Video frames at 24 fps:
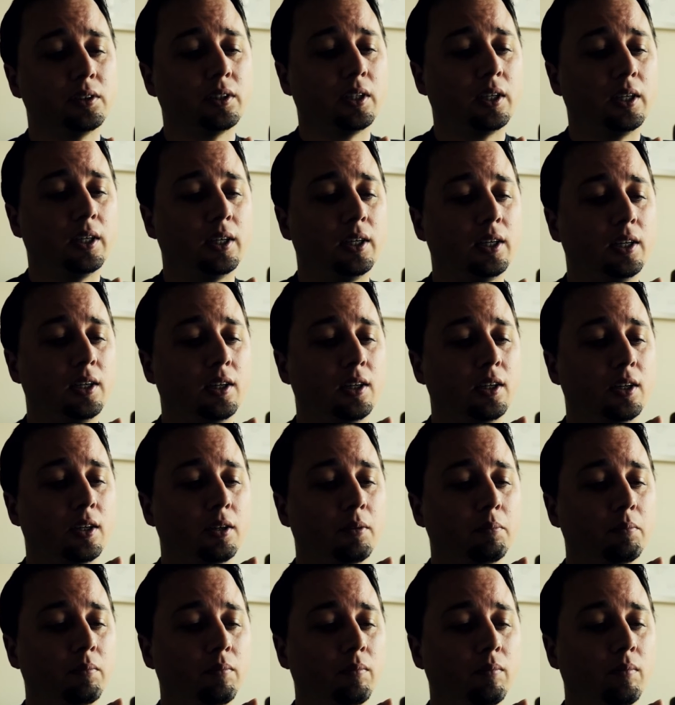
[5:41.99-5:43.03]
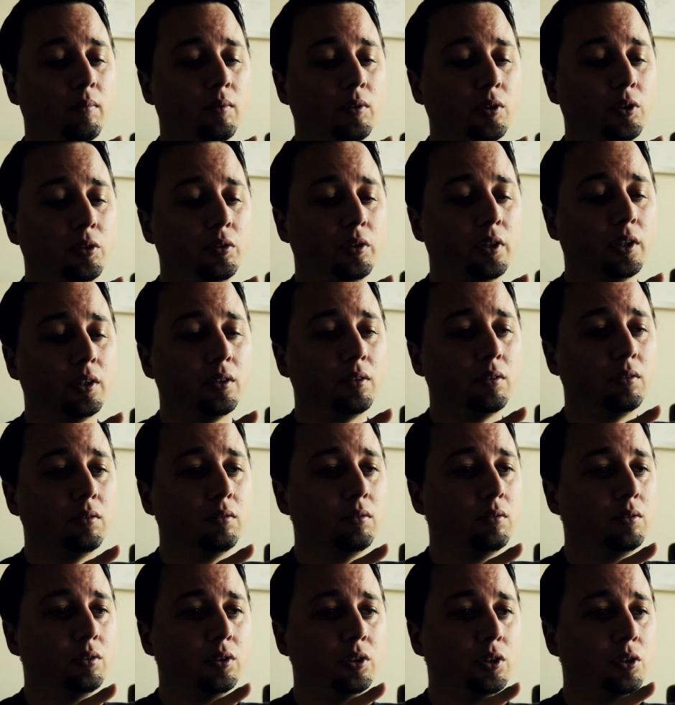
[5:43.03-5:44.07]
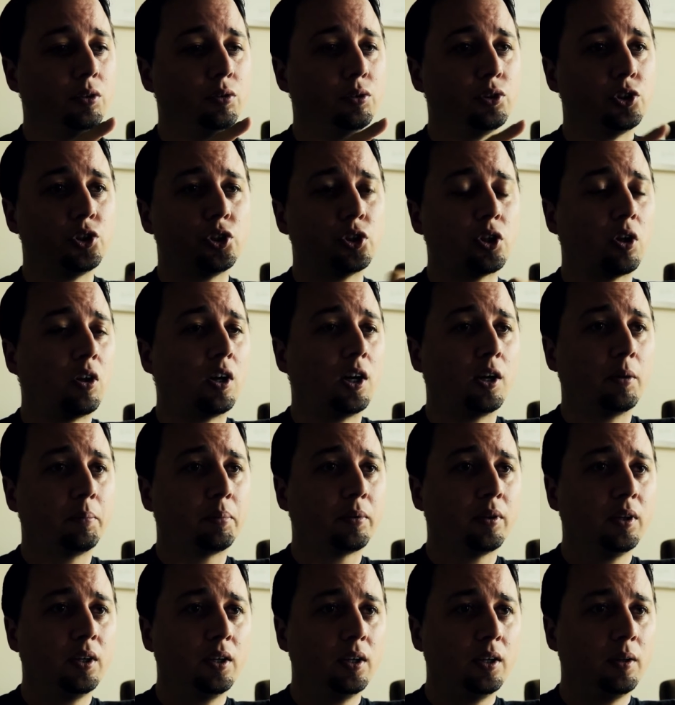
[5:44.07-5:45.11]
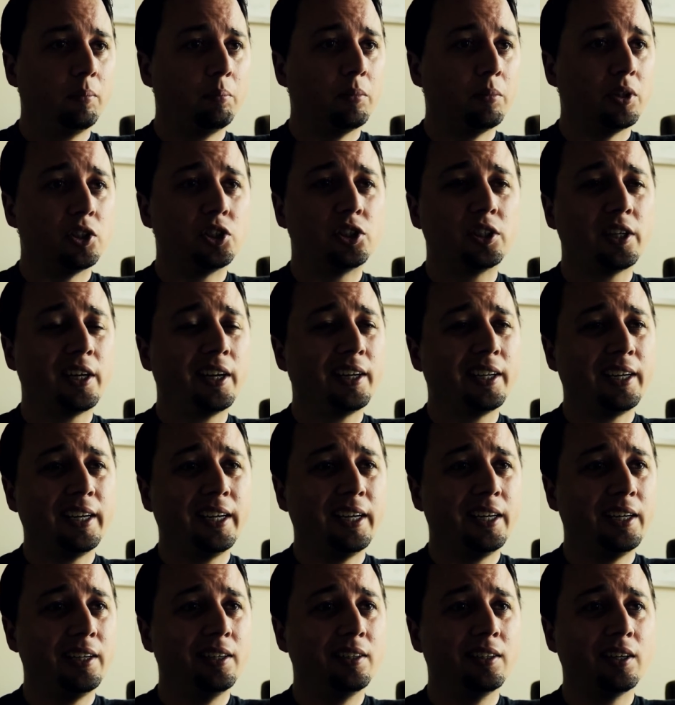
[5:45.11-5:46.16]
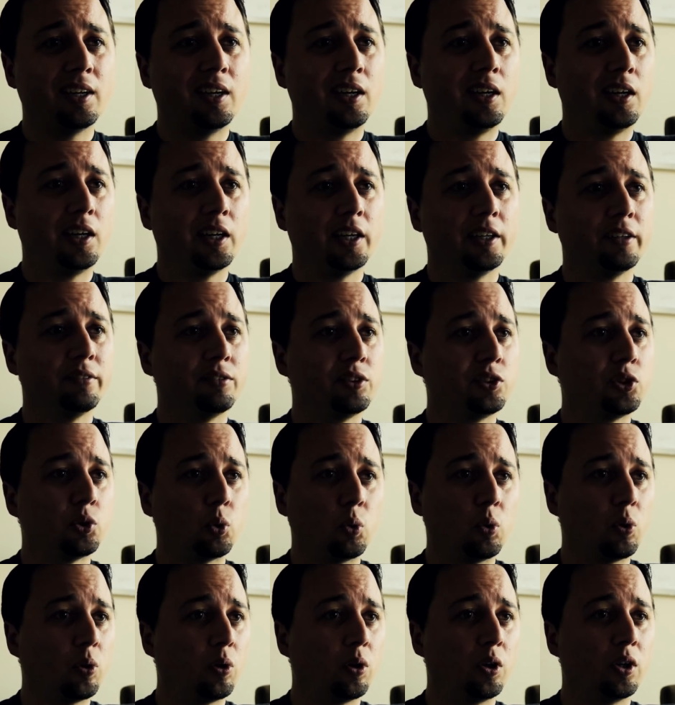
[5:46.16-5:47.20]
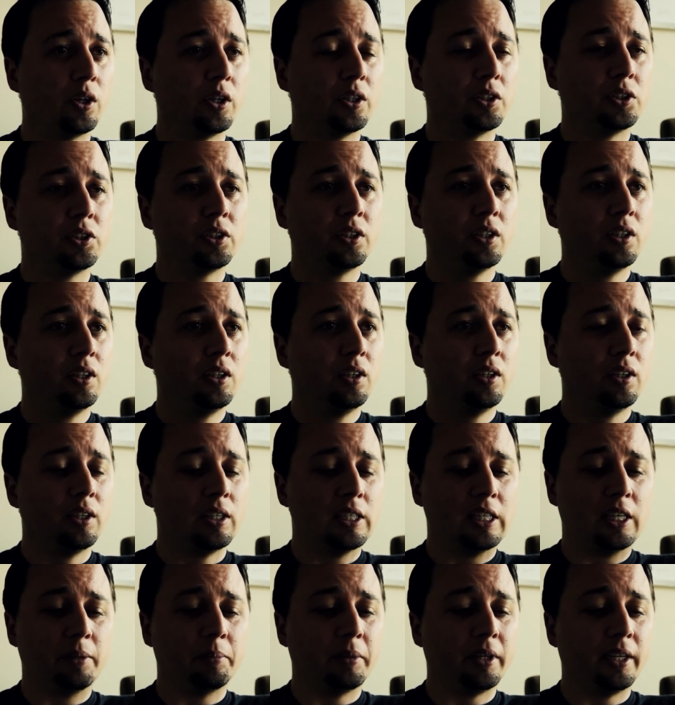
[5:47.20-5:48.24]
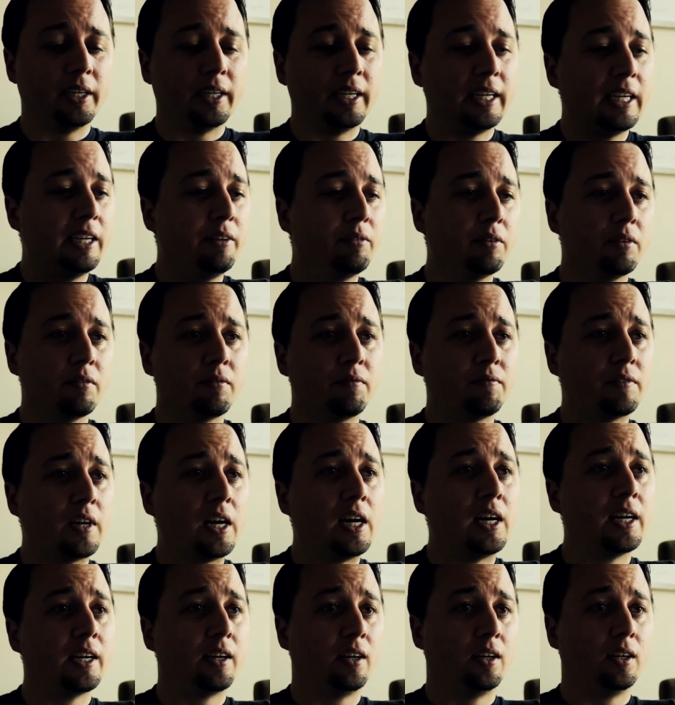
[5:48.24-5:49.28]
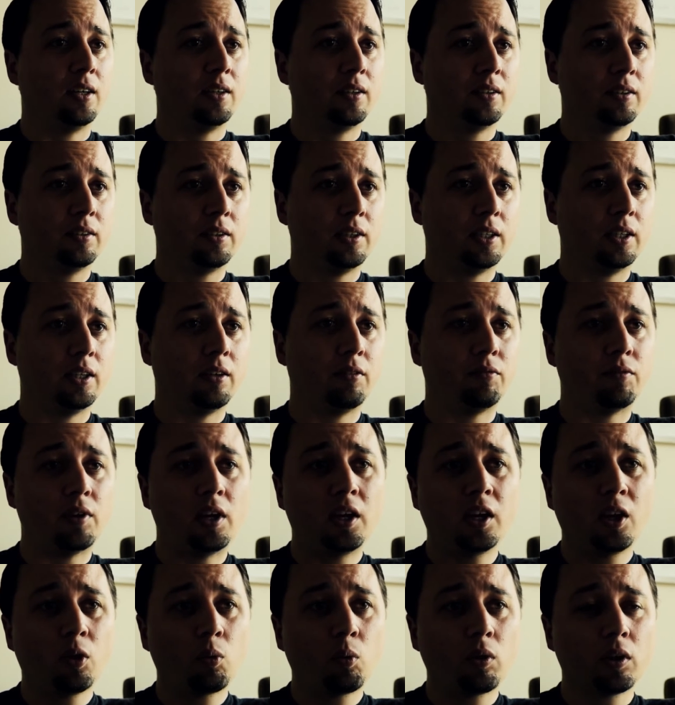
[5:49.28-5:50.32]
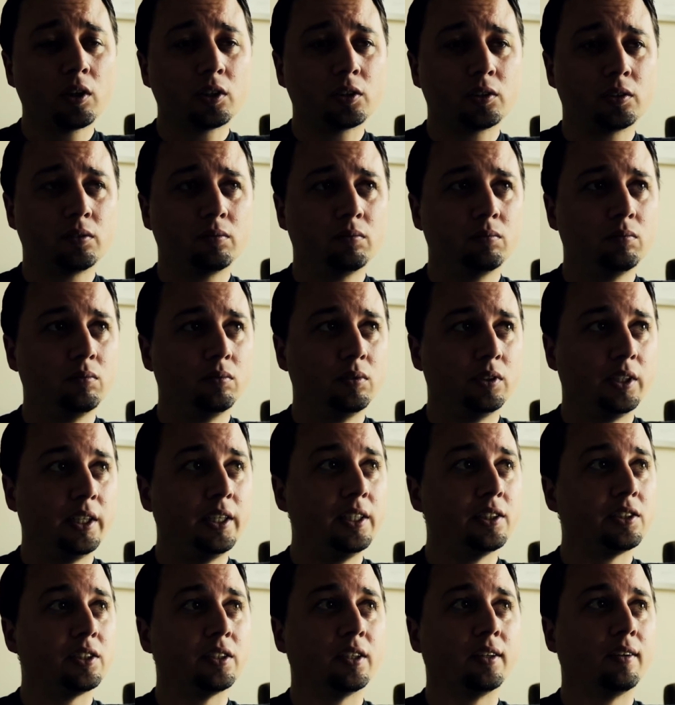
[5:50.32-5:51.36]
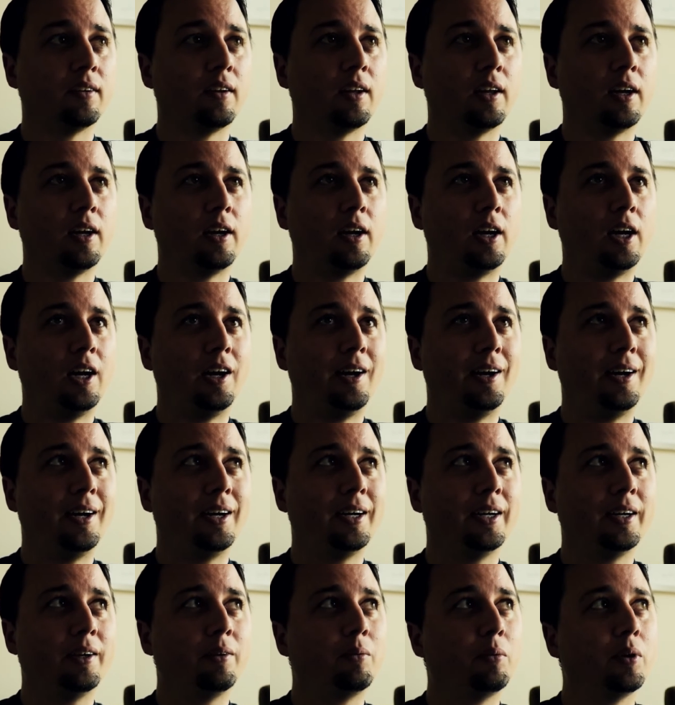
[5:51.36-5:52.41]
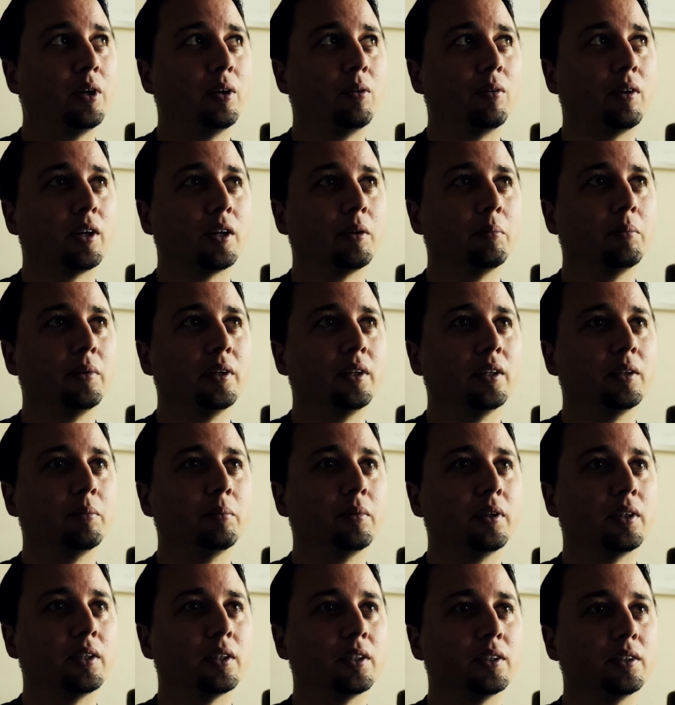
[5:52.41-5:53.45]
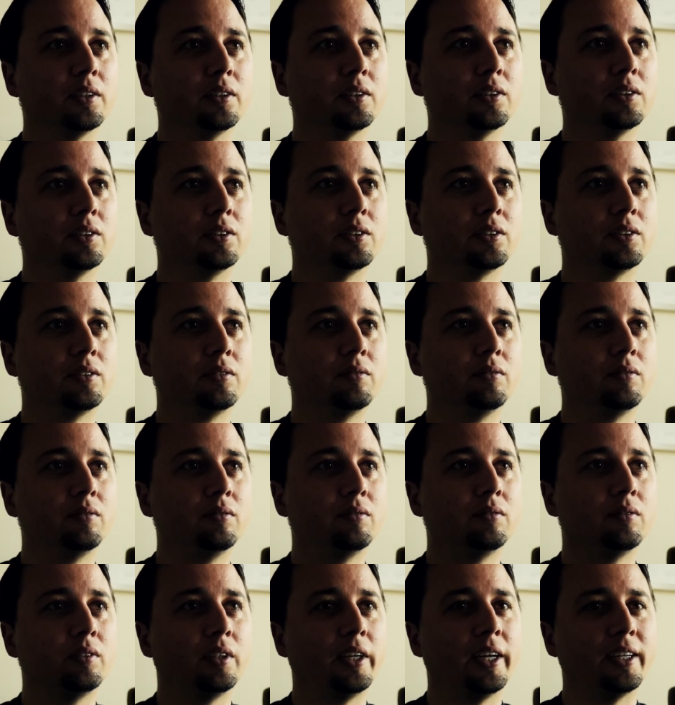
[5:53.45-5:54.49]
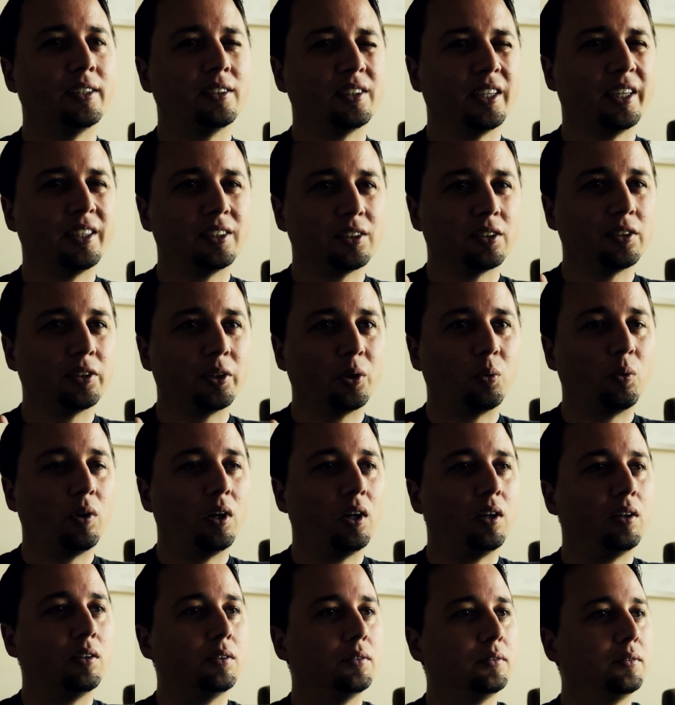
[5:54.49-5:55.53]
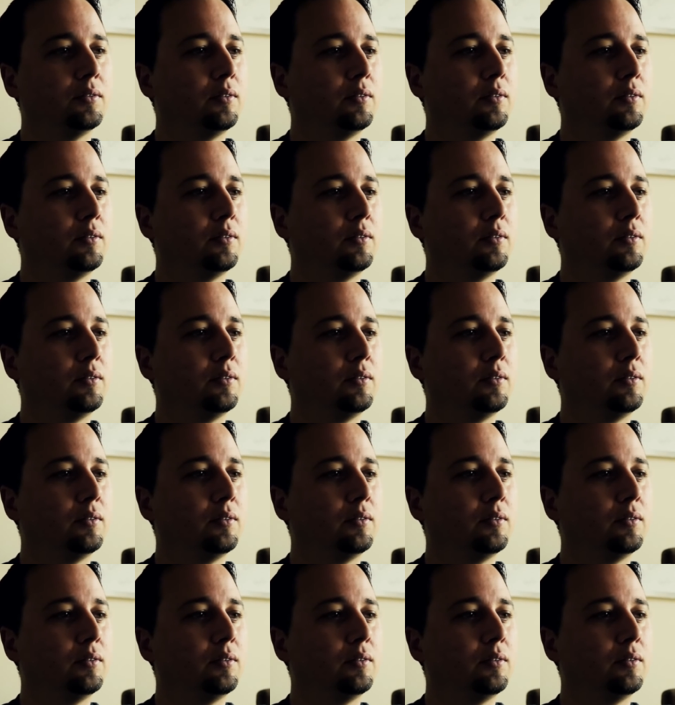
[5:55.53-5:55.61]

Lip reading: You can use sharp machete, knives, swords. I mean, even fire. Fire works decent. I wouldn't recommend it because it takes a little while.